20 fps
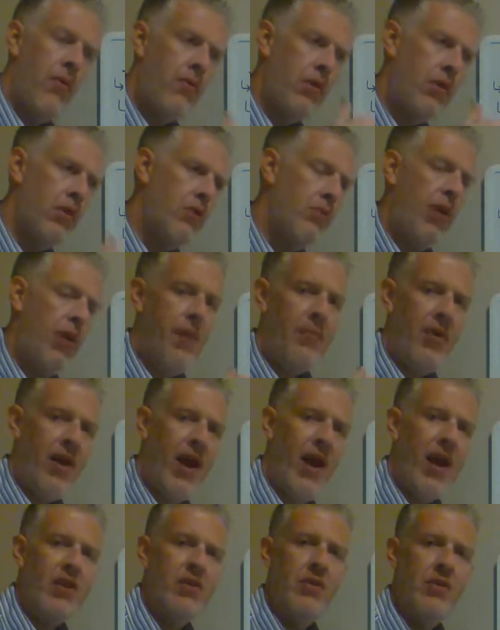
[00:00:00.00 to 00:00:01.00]
we do the proper
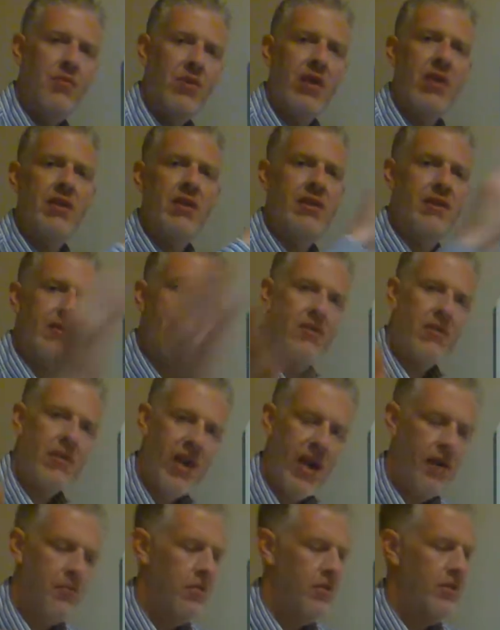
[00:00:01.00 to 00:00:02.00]
action and we get this certain
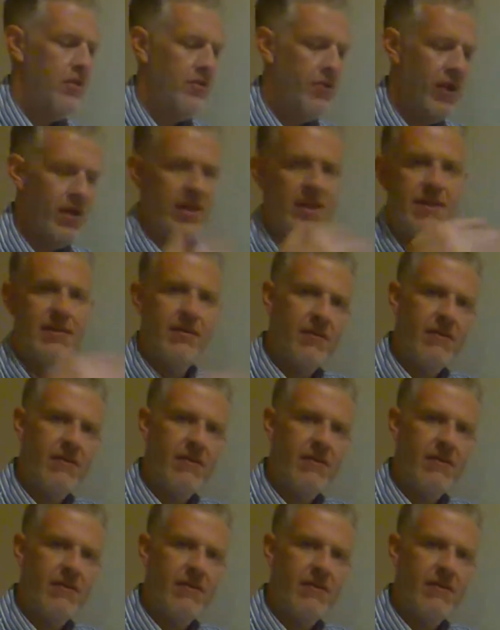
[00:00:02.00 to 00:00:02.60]
outputs right it's,